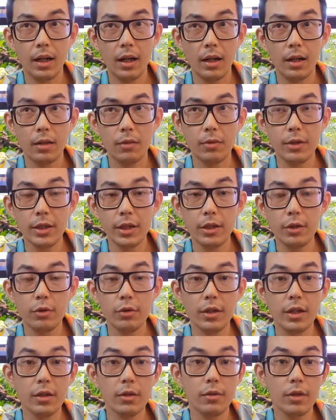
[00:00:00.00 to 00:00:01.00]
we need to
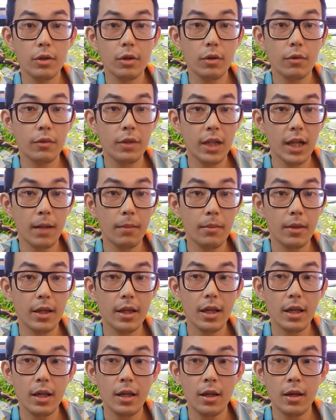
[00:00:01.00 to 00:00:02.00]
get rid of them
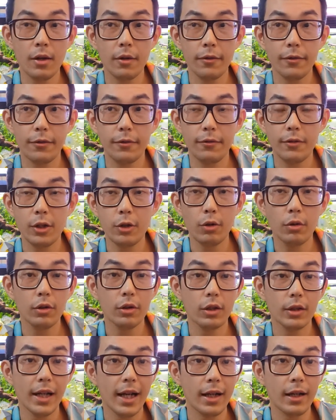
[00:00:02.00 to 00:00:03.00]
if we
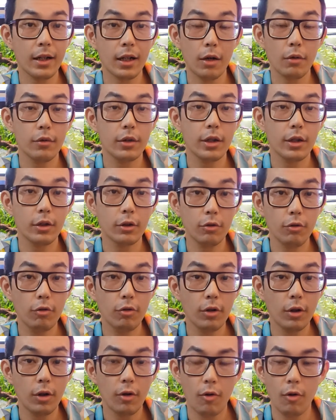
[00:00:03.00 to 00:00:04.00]
don't like how they
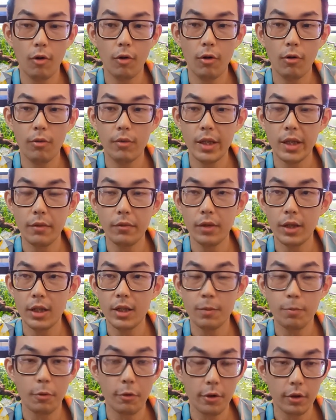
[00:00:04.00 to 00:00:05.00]
look or if they
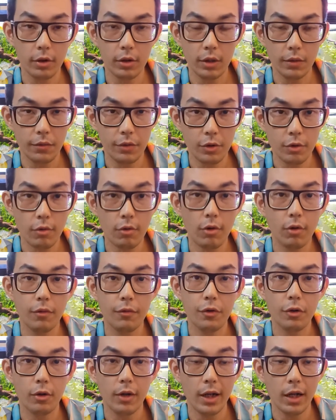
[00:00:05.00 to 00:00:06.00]
spoil the view of
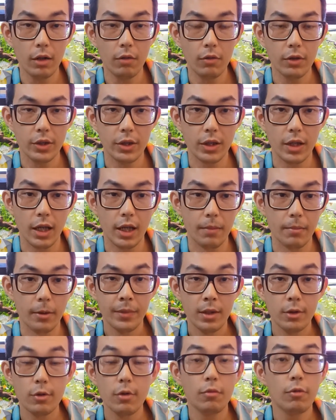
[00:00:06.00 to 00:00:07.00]
your aquascape.
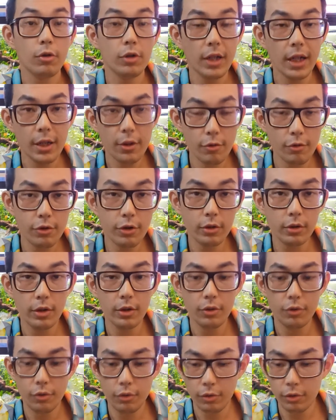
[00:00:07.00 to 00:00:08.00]
So what I usually
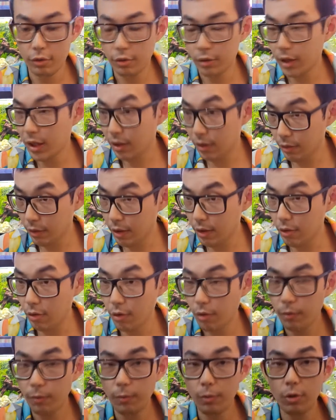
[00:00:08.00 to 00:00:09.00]
do to get rid
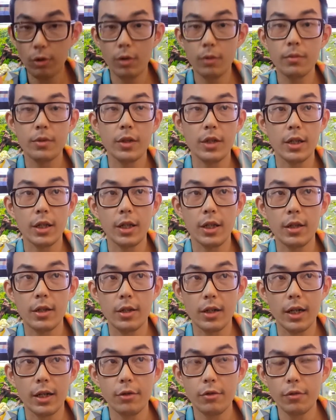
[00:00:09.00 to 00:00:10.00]
of worms is
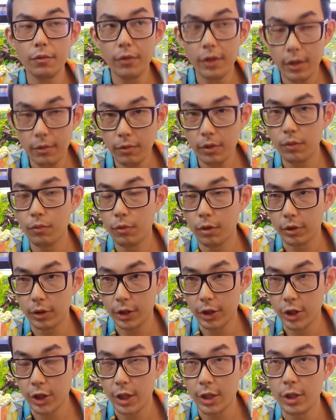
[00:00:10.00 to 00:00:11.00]
I do frequent water
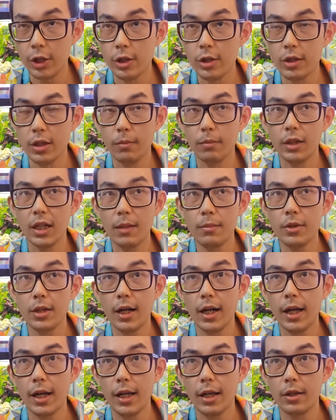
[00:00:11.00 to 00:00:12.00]
changes. Sometimes
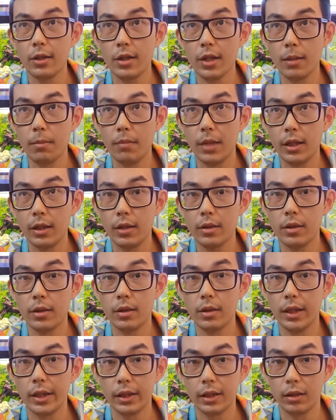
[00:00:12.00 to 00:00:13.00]
I add some medicine
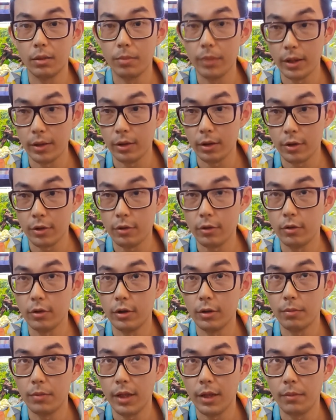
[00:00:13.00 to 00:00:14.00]
like albendazole.
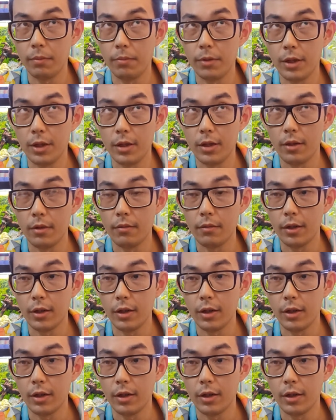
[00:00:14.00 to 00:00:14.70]
It may be very